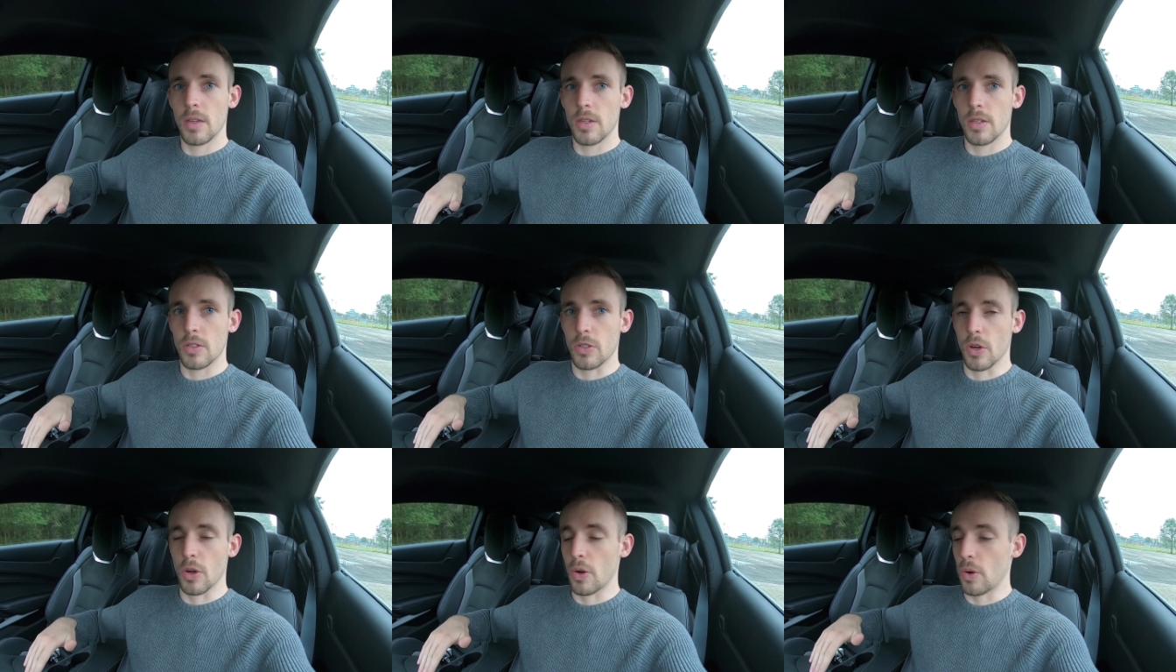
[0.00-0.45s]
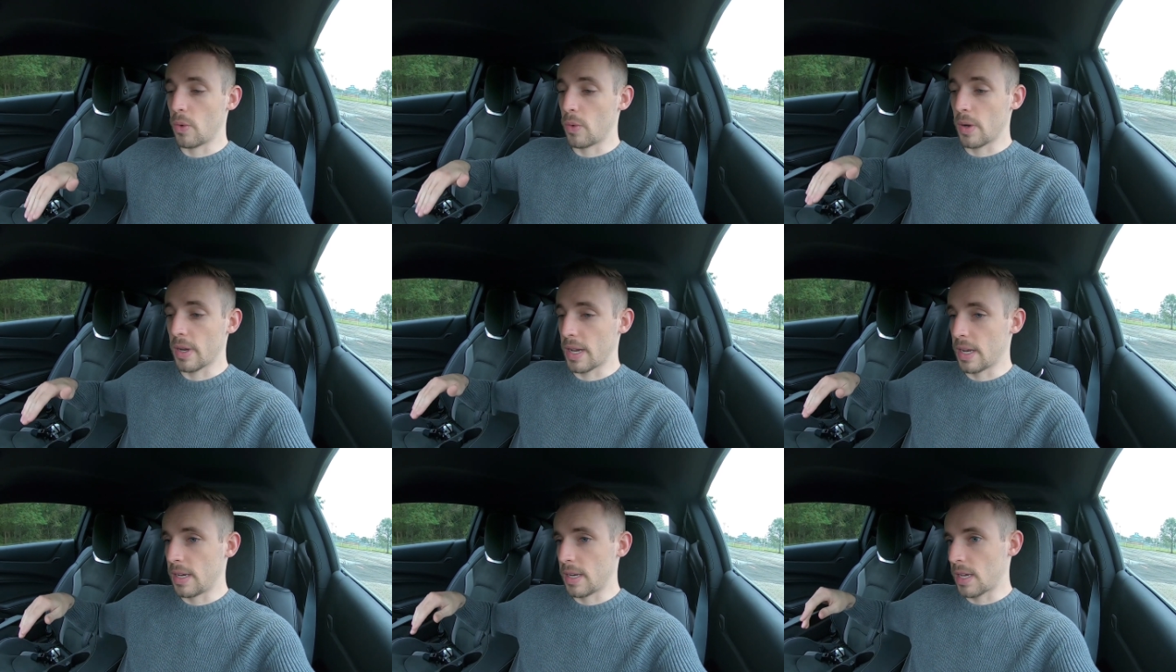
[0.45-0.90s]
So
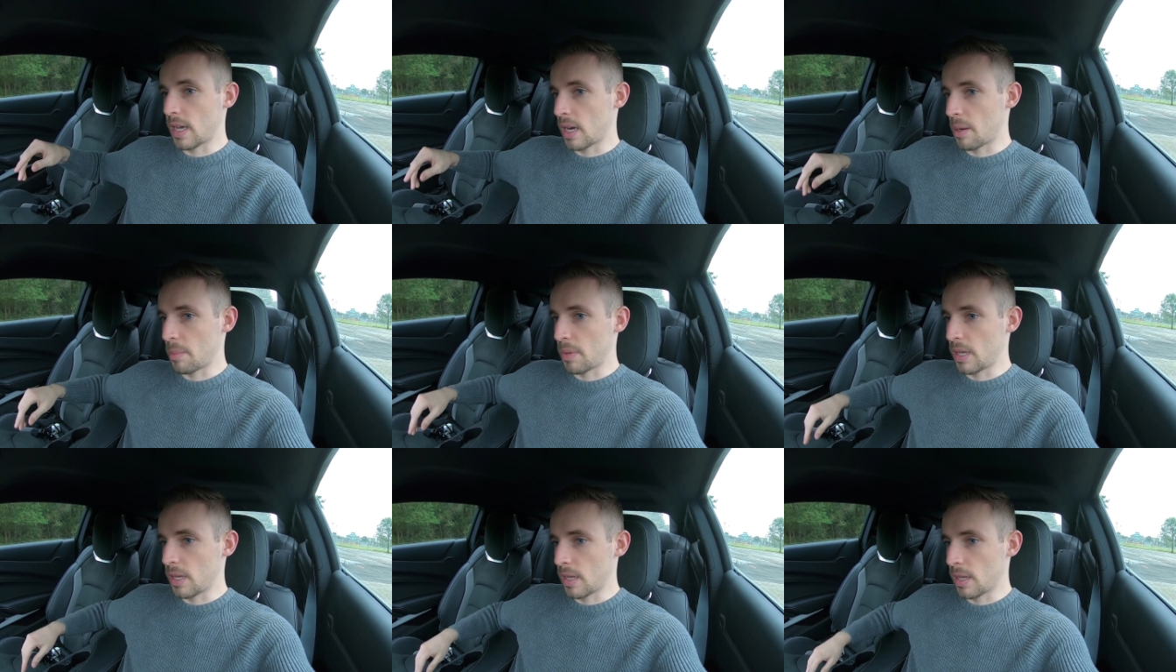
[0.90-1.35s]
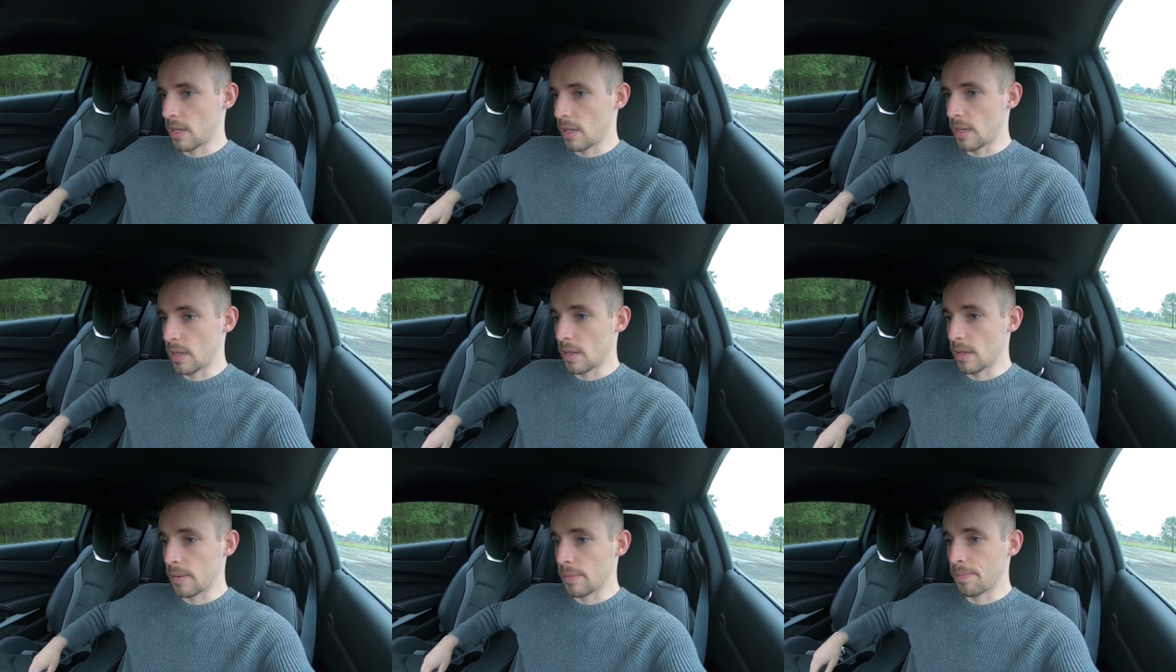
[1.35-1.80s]
again, you got to be
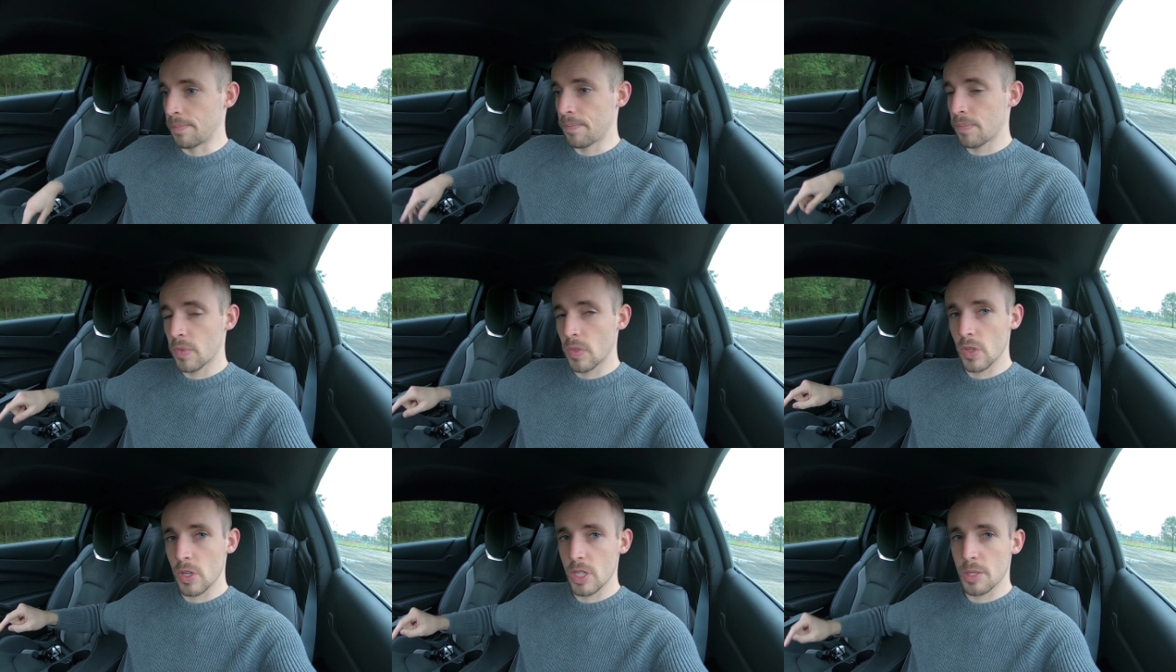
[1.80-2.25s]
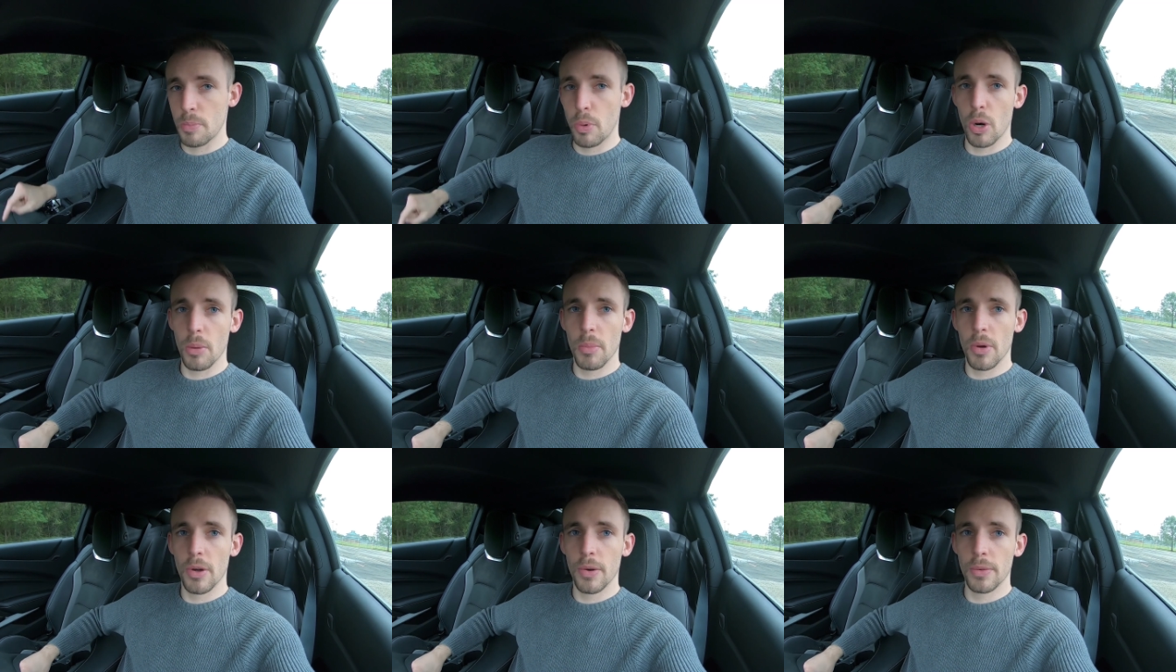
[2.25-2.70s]
in
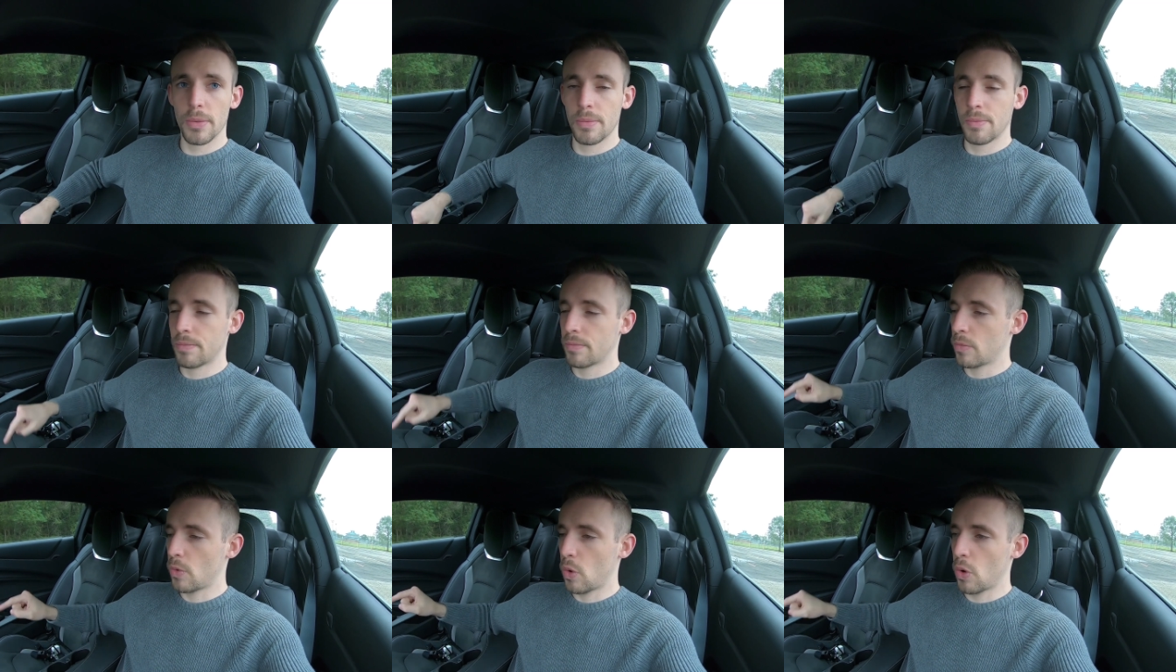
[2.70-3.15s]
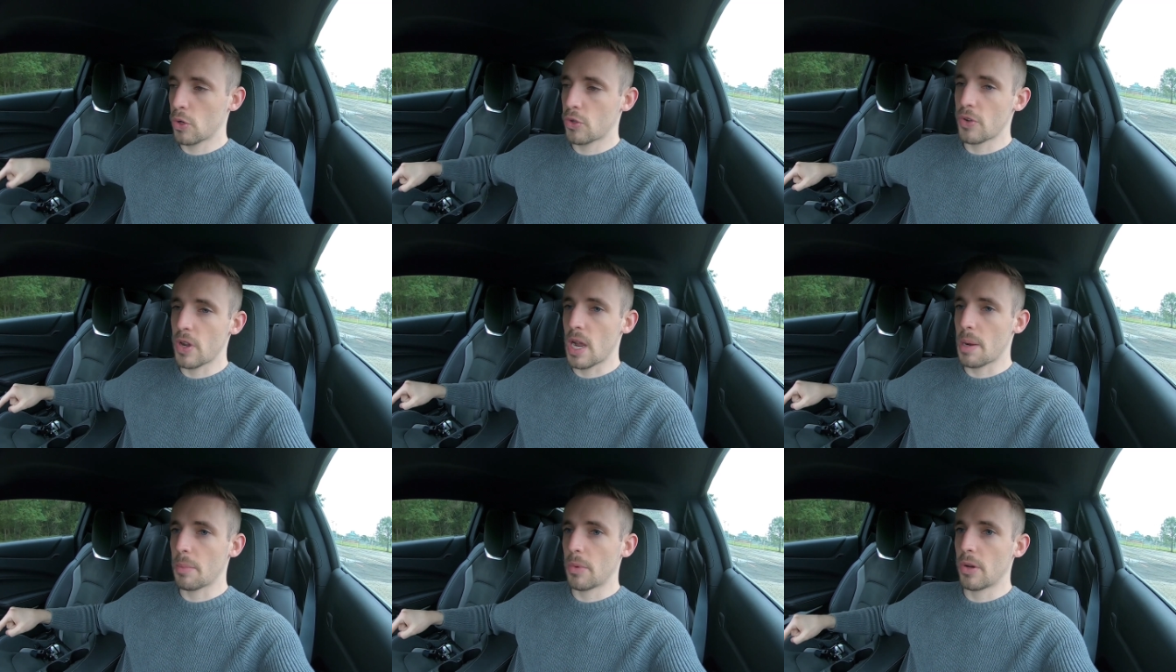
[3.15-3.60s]
sport mode or
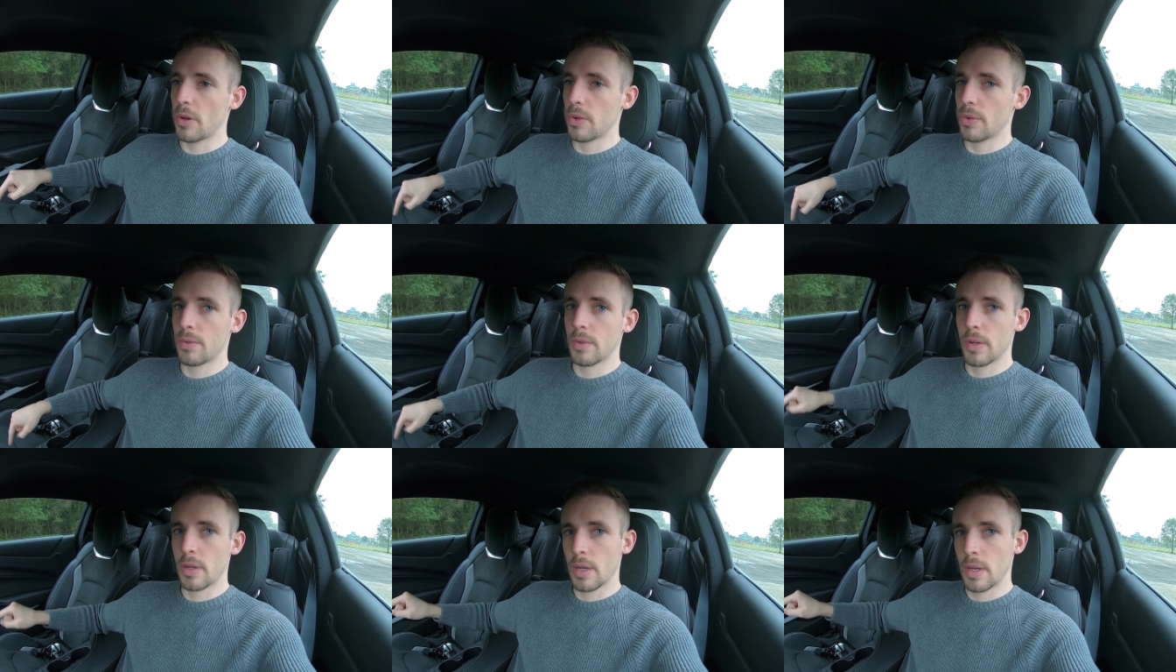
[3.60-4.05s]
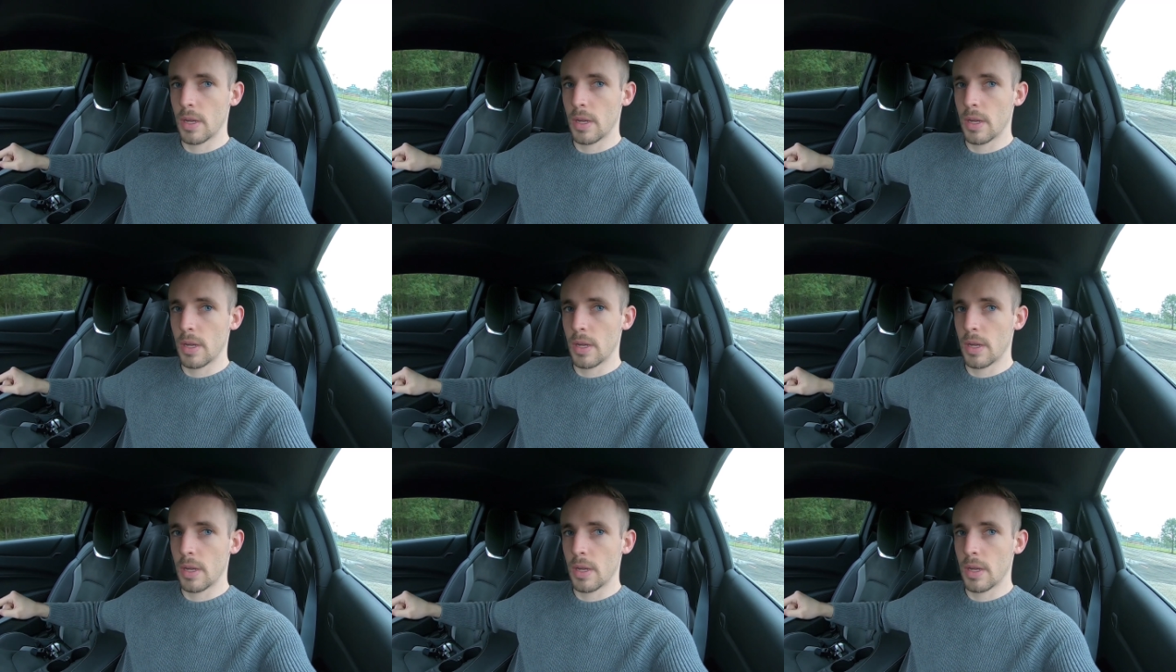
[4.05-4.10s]
track mode.